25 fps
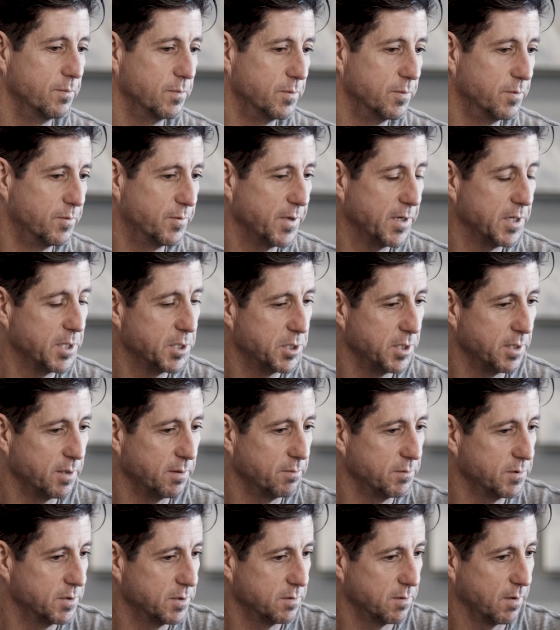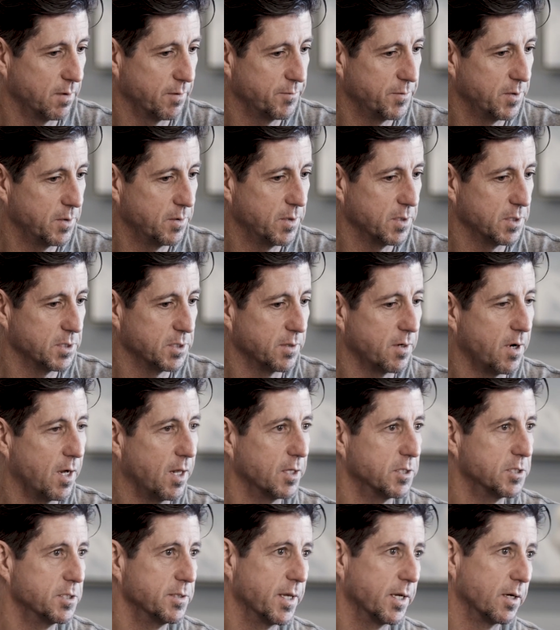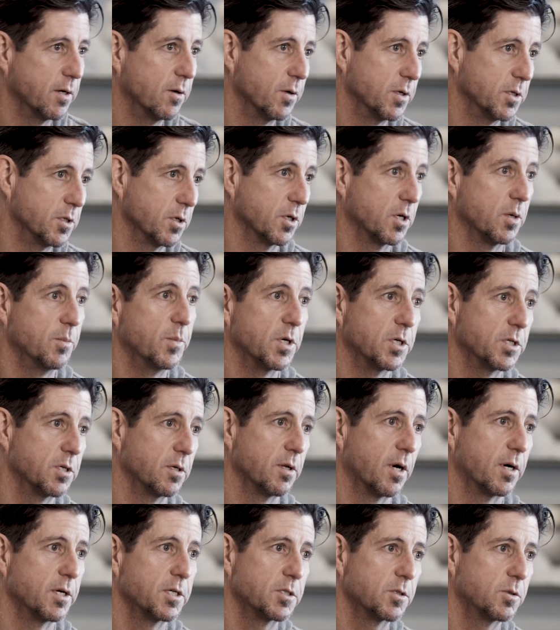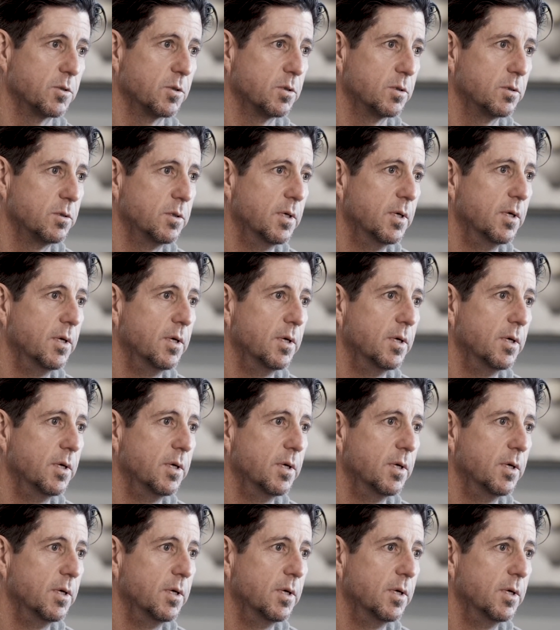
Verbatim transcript: finishing a few years of college and then going to a commercial art school.